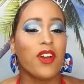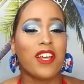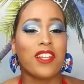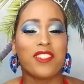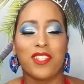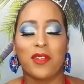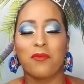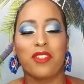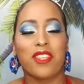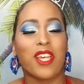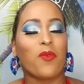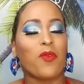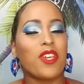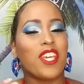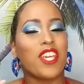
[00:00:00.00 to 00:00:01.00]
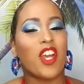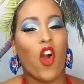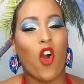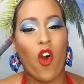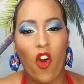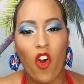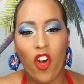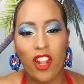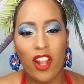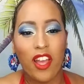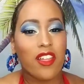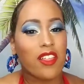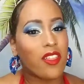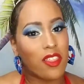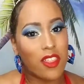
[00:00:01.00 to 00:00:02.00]
It's something that we eat all
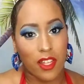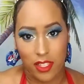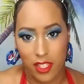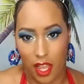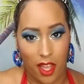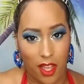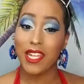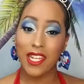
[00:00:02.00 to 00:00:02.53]
the time.